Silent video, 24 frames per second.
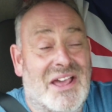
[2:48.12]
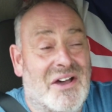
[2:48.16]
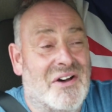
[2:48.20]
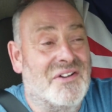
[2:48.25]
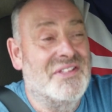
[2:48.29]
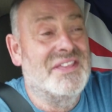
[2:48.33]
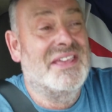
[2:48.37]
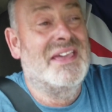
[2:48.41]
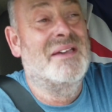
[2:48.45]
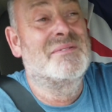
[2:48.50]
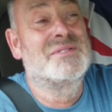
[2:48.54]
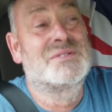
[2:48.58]
sit
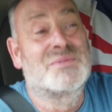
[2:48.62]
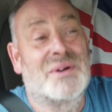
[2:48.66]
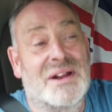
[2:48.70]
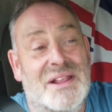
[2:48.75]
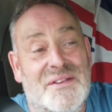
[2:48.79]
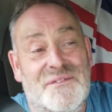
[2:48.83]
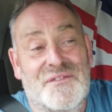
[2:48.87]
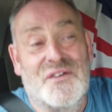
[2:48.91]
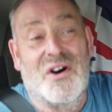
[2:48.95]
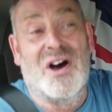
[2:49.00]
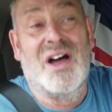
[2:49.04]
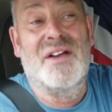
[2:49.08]
on the end
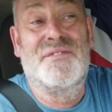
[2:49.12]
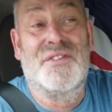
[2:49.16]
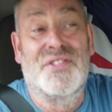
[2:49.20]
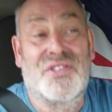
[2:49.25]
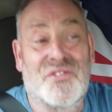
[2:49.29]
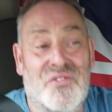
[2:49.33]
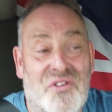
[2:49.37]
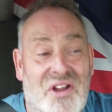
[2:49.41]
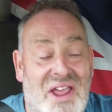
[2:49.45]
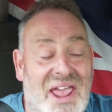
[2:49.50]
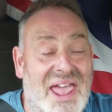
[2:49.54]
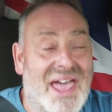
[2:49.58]
25 for
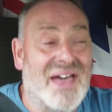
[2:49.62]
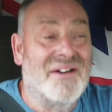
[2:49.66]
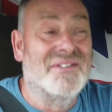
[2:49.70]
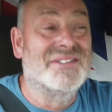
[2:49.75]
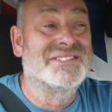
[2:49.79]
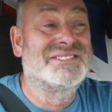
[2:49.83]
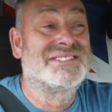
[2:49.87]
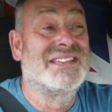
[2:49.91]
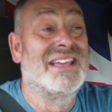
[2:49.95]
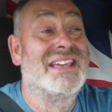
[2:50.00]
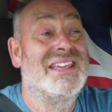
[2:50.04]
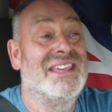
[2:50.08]
three
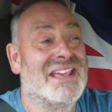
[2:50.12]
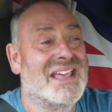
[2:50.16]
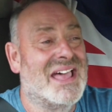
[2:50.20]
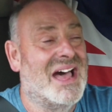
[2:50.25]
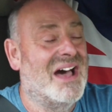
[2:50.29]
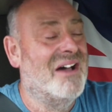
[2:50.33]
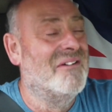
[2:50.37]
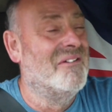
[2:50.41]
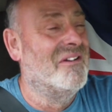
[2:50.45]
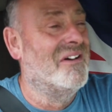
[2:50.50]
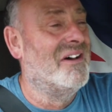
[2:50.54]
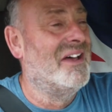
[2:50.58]
hours. There you
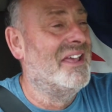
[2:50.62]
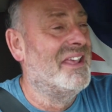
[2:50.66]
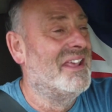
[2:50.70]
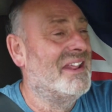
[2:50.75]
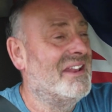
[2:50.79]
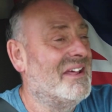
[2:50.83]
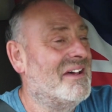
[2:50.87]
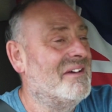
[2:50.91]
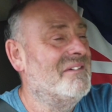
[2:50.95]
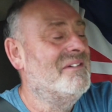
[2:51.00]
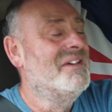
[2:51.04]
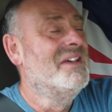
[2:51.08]
go, like,
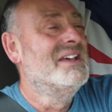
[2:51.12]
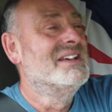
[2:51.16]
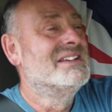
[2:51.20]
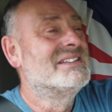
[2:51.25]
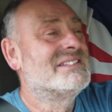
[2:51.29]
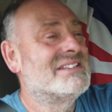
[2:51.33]
you know?